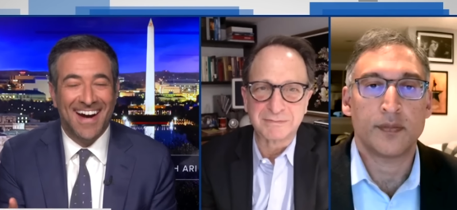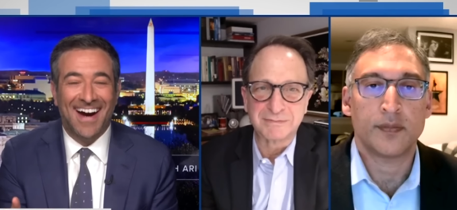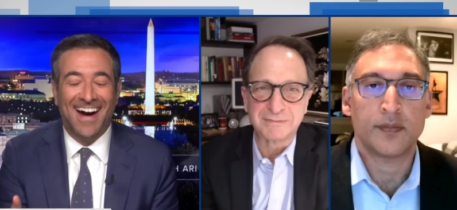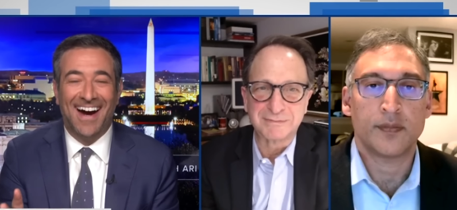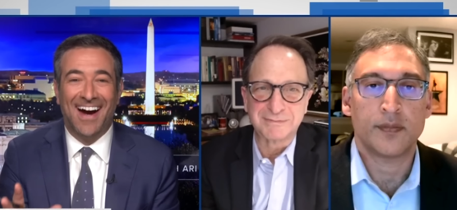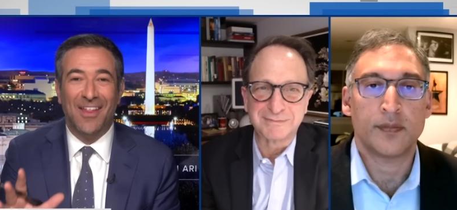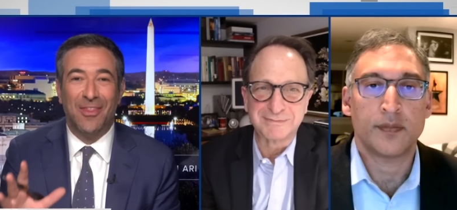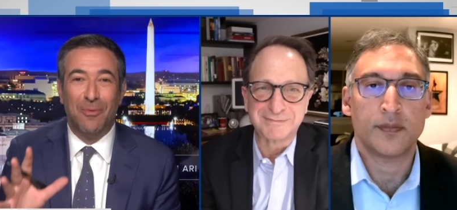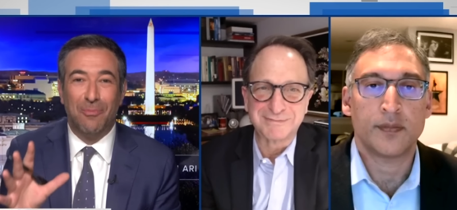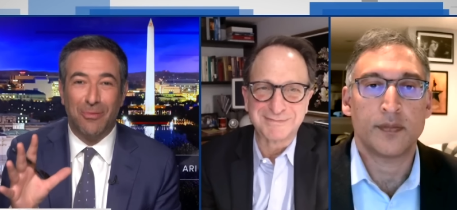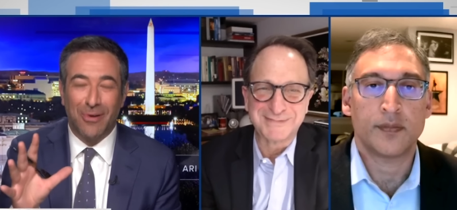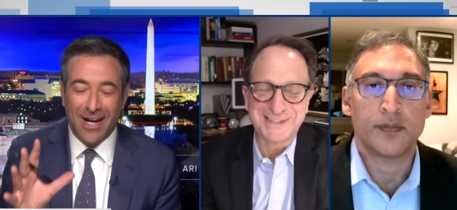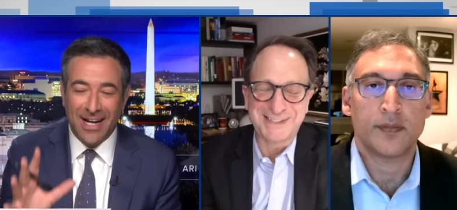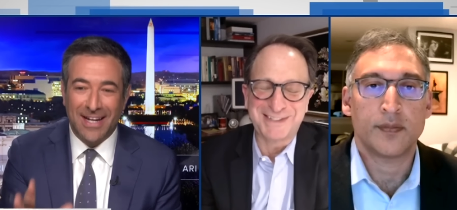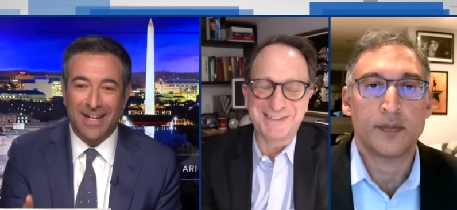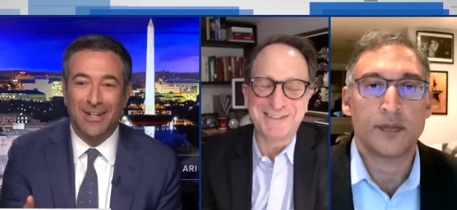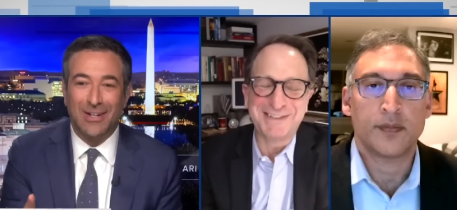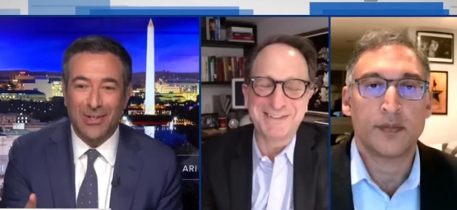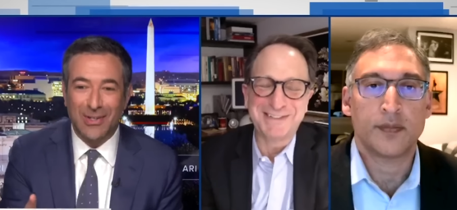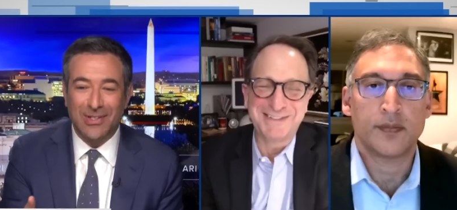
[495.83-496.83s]
Speaker 1: Uh, the
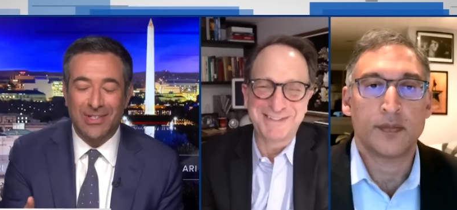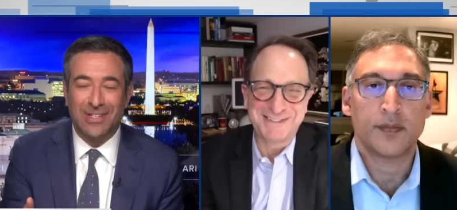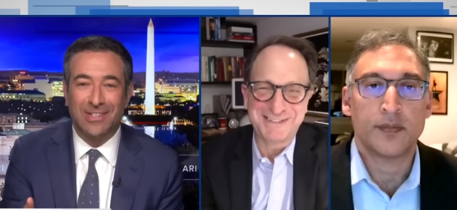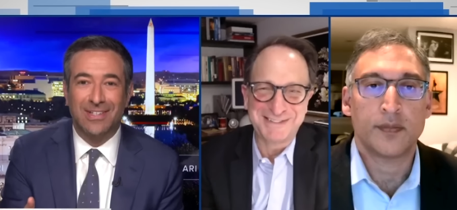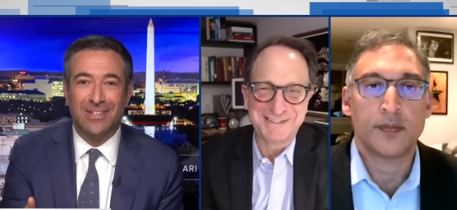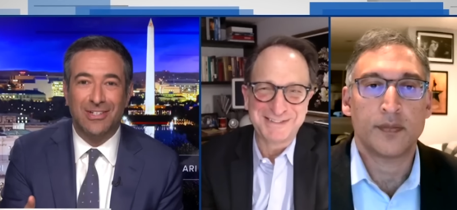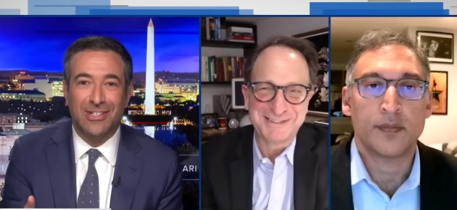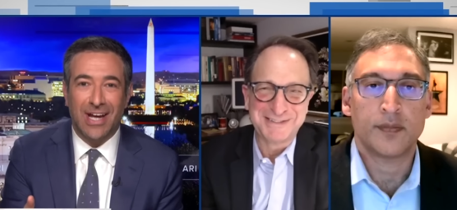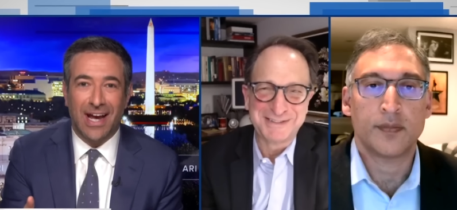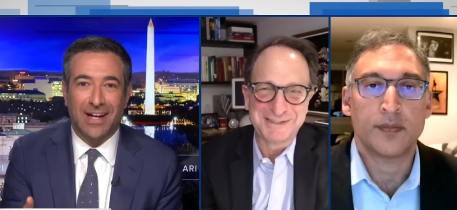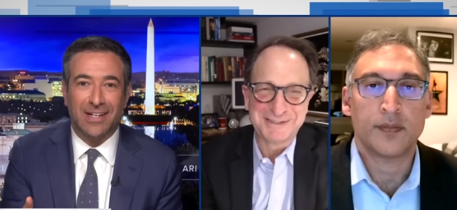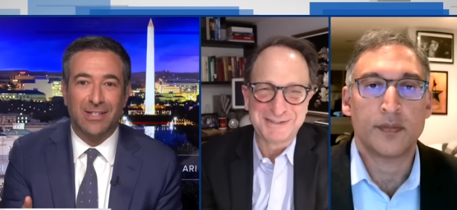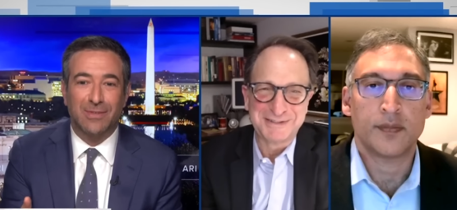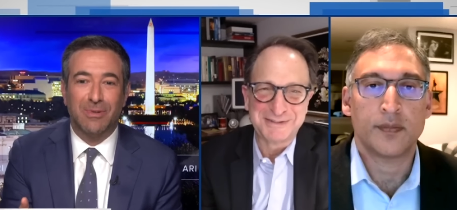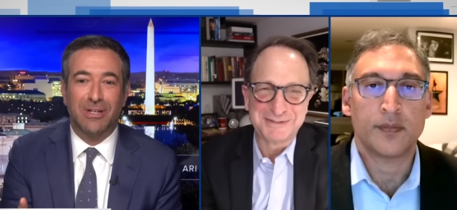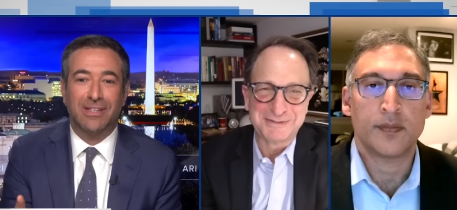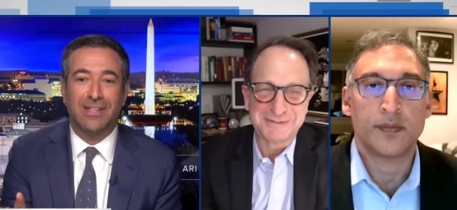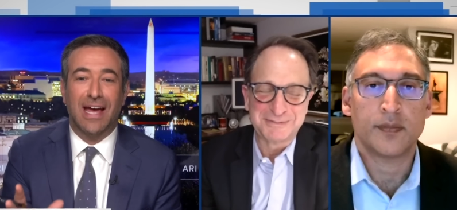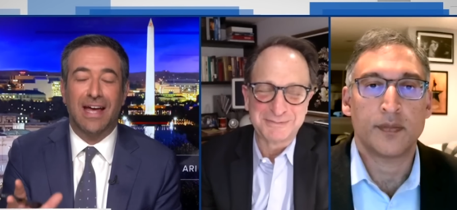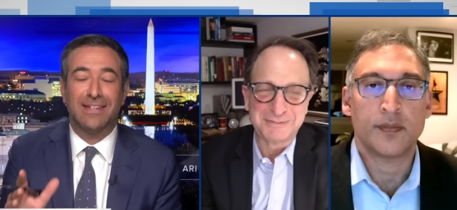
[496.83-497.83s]
breaking news is that Jack
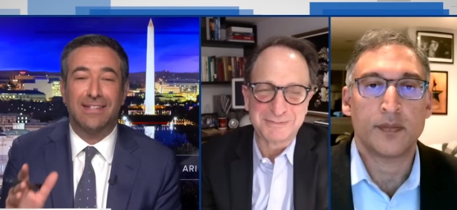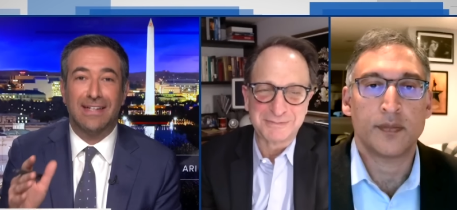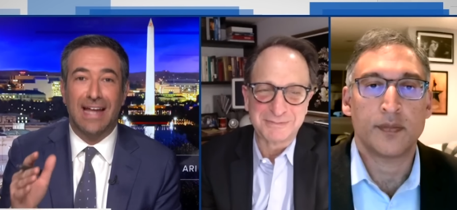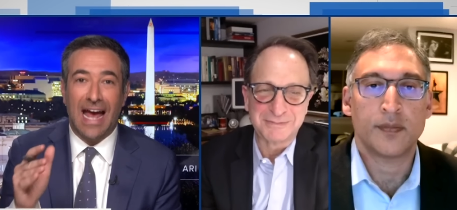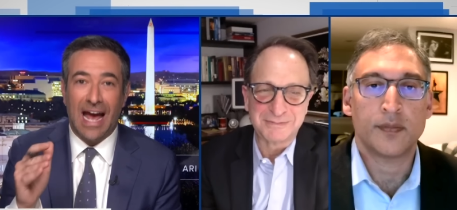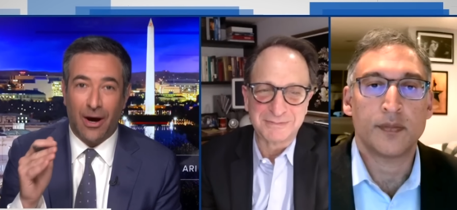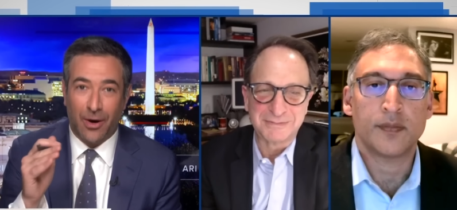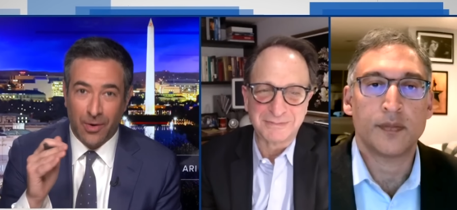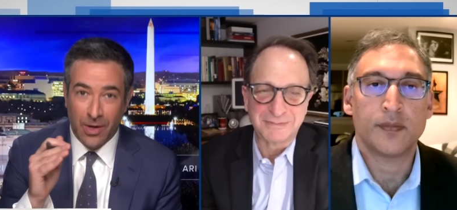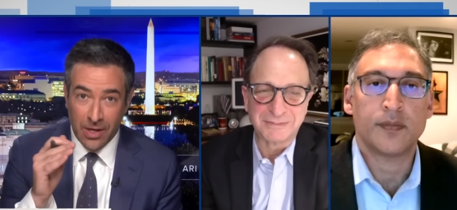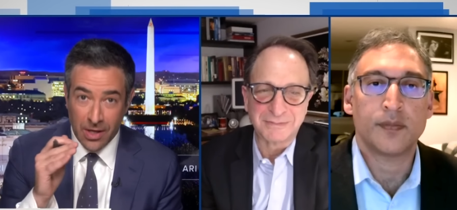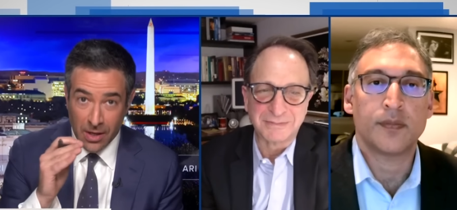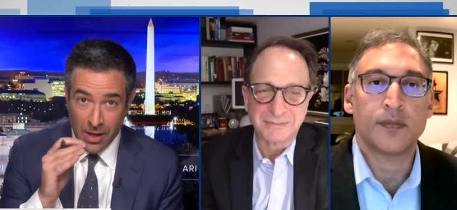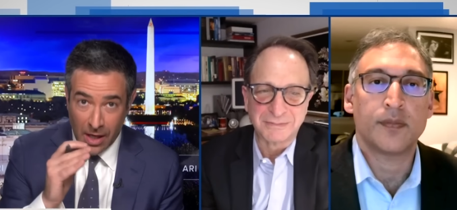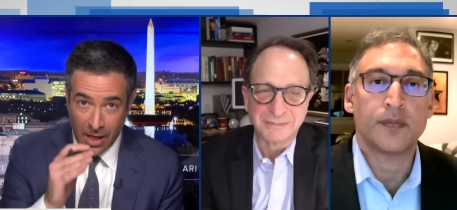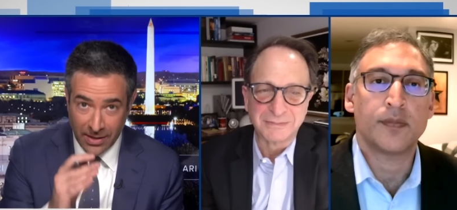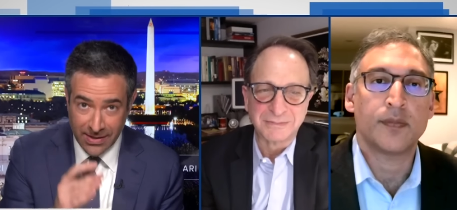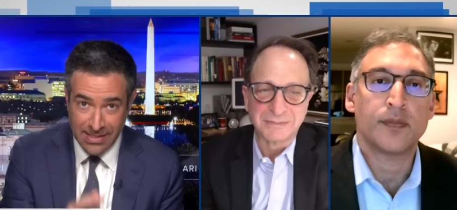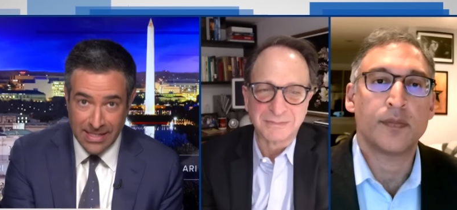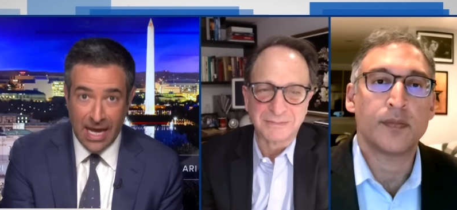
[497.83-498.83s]
Smith has now
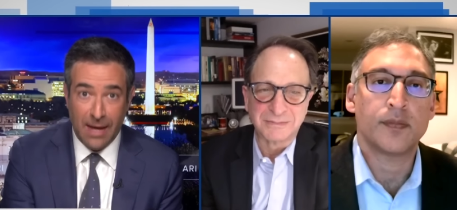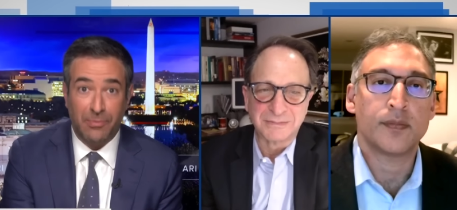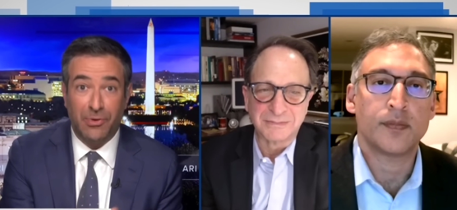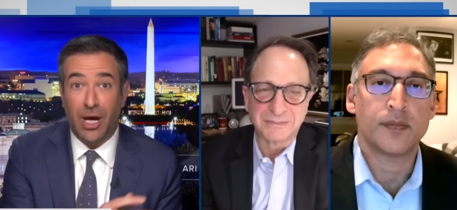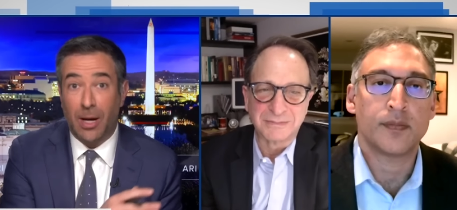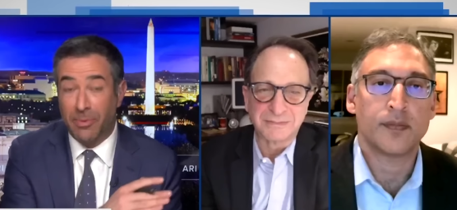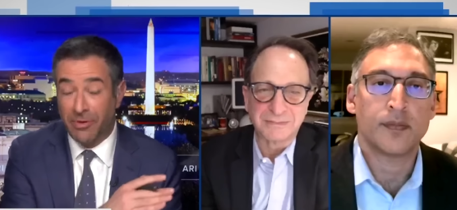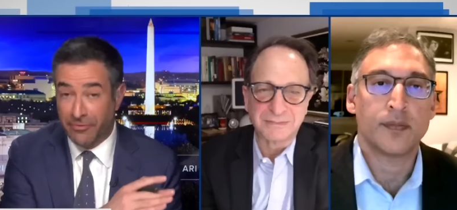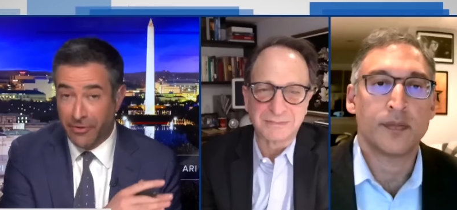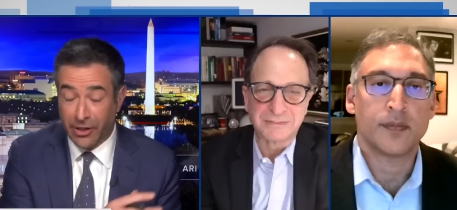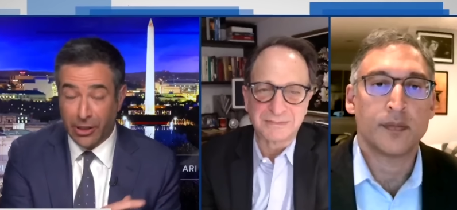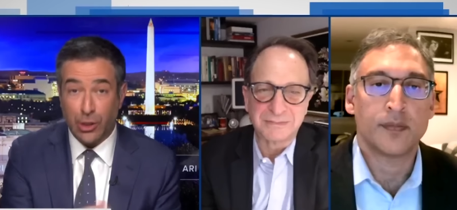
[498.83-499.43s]
stepped up and very